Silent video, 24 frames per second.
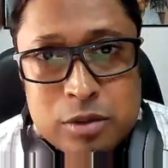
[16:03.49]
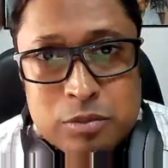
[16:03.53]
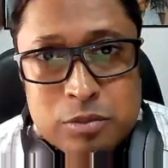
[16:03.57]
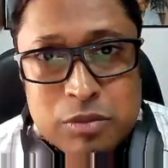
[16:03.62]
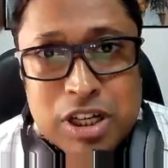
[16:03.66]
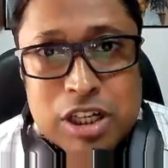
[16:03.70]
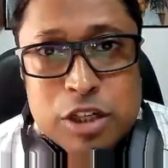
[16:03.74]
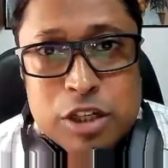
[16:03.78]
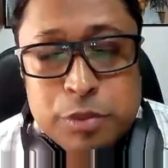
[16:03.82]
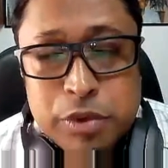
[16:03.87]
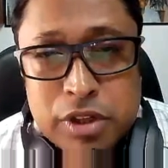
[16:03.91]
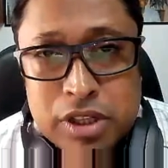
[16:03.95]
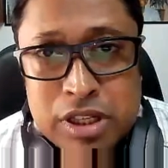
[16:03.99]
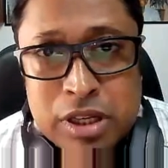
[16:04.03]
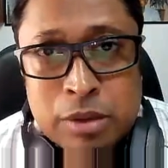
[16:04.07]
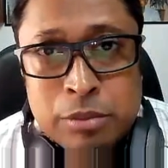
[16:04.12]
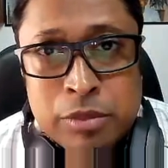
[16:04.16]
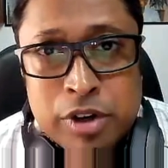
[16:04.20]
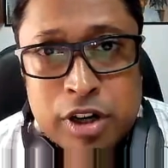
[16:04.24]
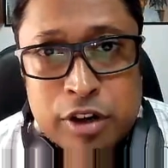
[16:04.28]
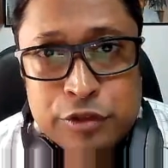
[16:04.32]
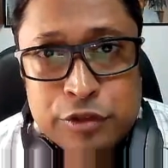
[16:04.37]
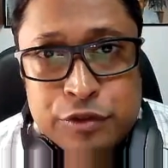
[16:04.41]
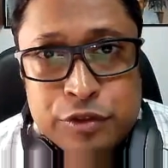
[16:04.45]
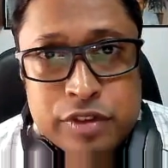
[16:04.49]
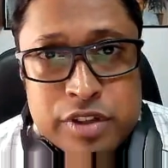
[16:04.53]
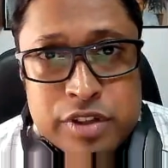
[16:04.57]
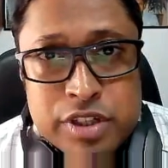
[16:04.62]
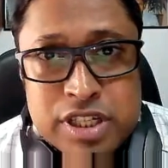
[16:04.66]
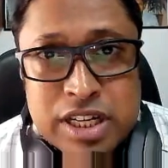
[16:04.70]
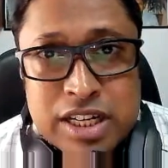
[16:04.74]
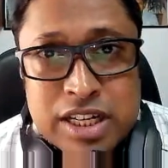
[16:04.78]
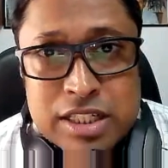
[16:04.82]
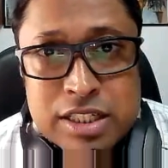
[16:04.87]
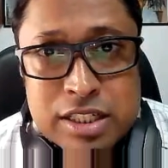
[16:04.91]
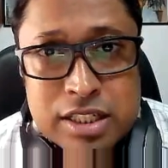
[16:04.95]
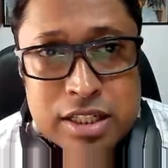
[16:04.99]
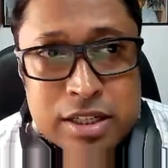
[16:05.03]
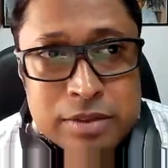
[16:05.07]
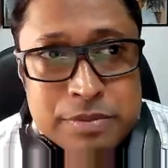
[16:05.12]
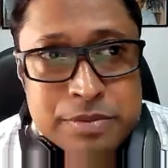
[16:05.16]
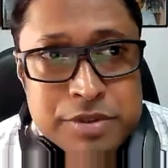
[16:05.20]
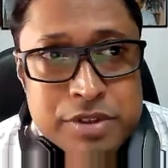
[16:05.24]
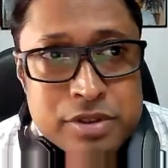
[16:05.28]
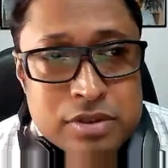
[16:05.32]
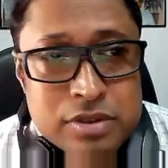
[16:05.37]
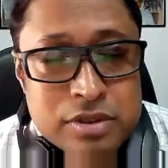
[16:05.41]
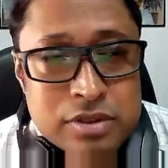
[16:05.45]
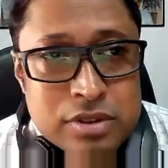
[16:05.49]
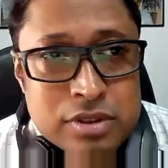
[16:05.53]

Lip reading: multiple number of startups,